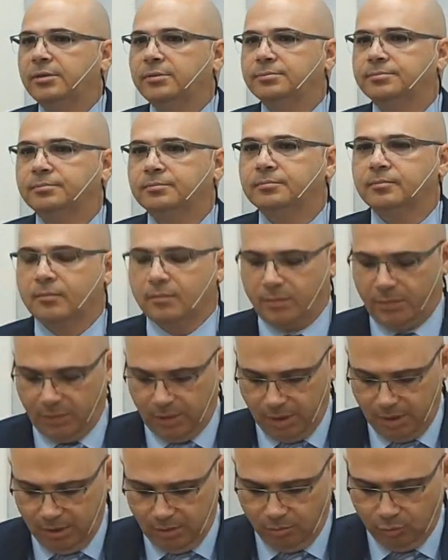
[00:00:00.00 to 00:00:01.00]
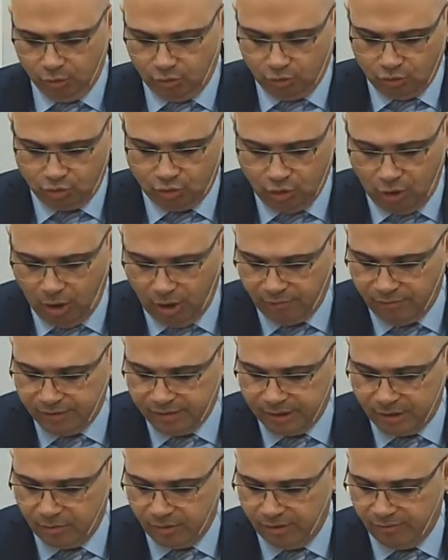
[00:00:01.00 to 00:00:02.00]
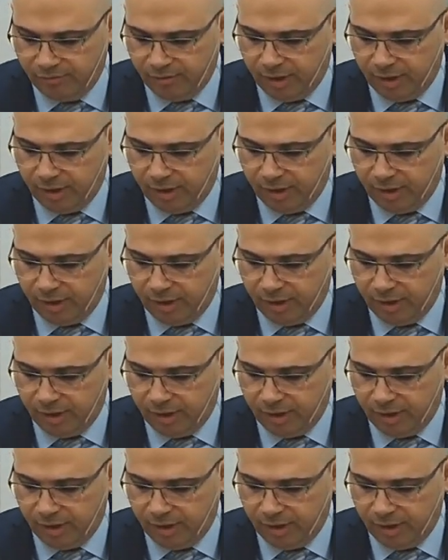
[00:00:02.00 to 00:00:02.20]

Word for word: he was like a war trophy.